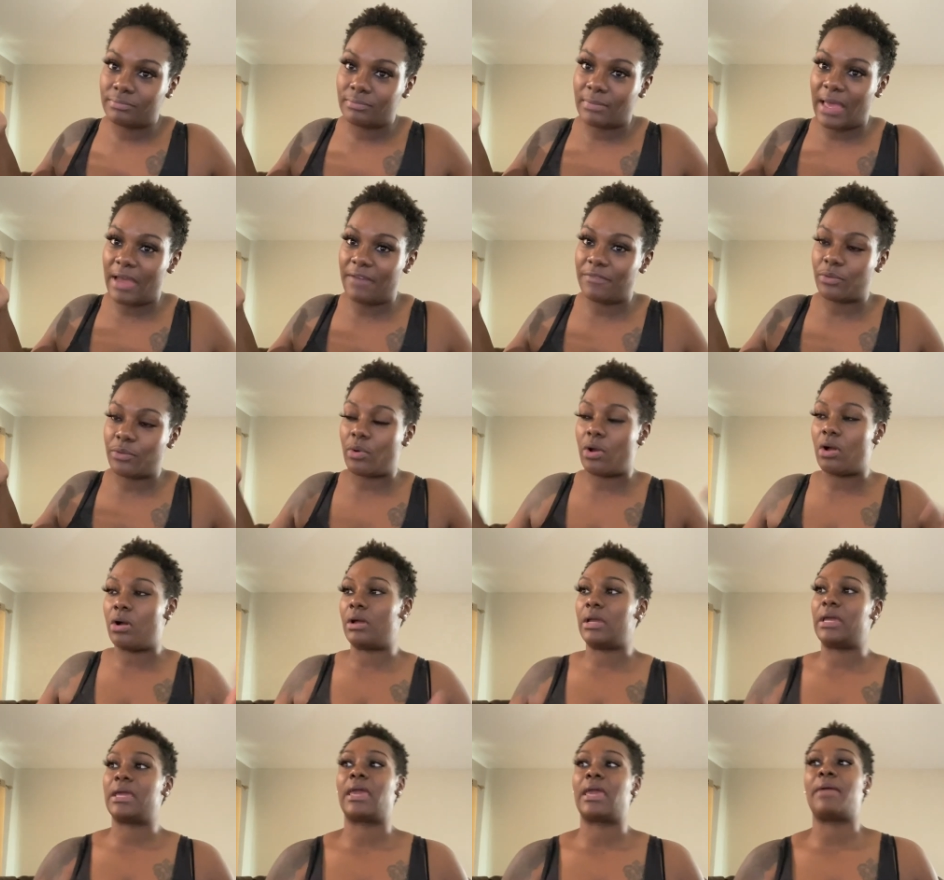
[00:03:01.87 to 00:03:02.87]
after all,
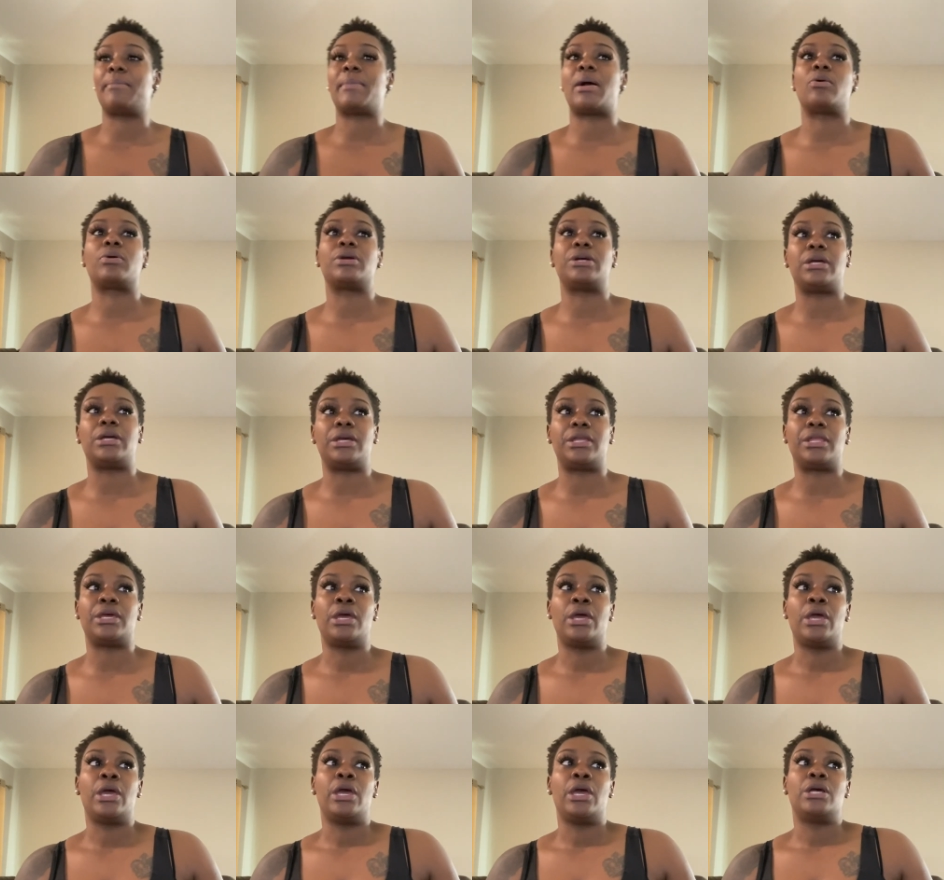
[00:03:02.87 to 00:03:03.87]
it came out good.
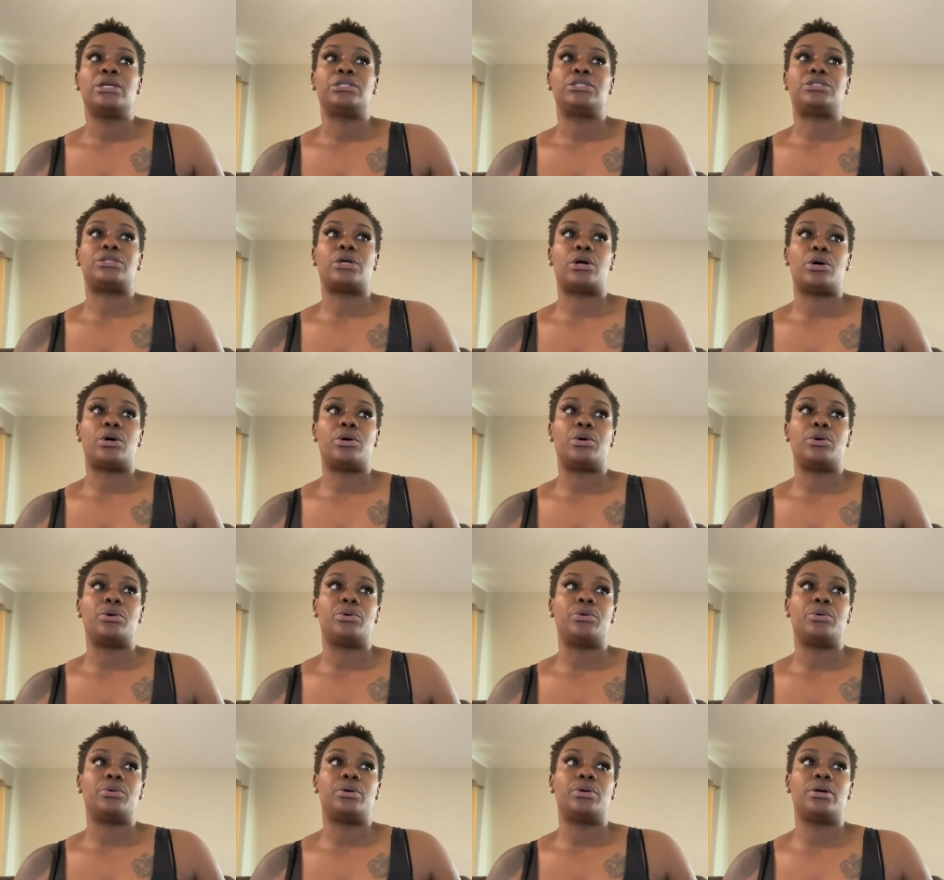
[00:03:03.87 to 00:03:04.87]

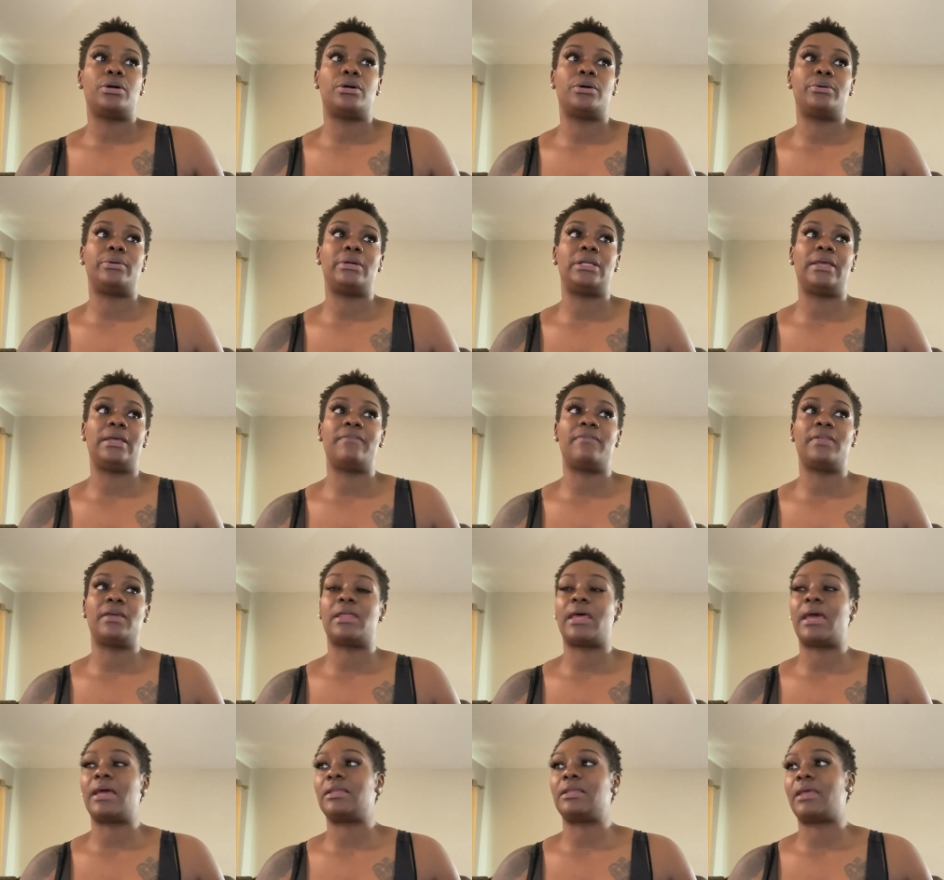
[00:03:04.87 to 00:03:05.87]
So we're leaving it
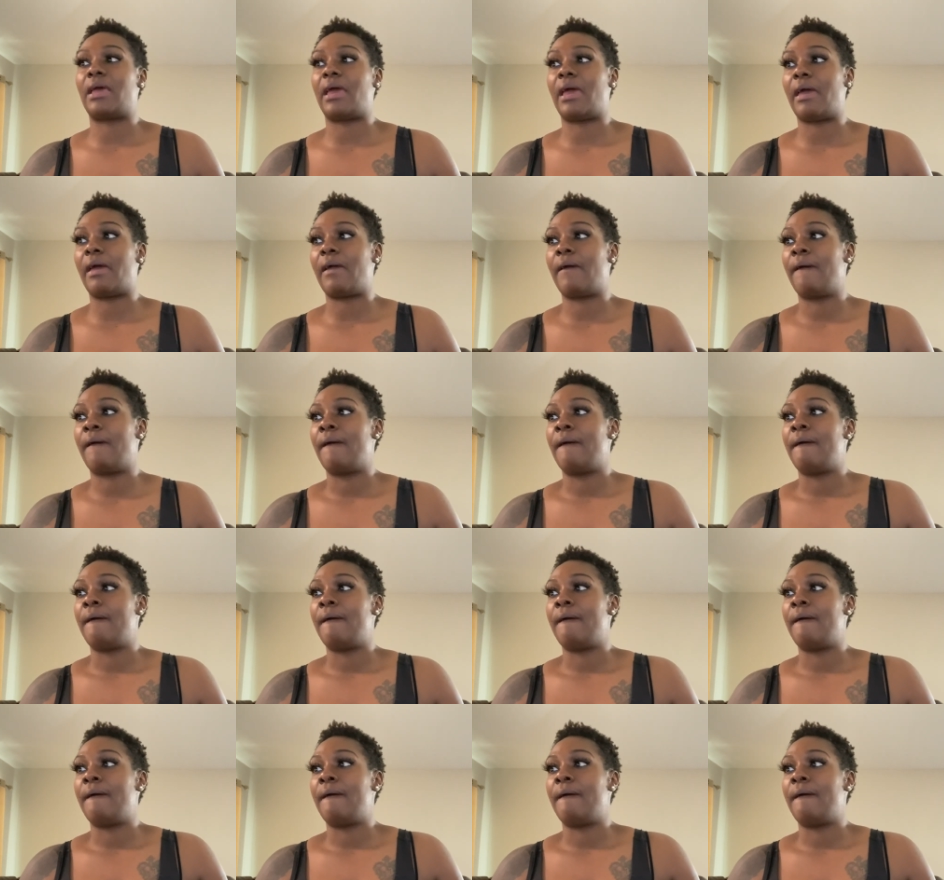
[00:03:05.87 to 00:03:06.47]
at that.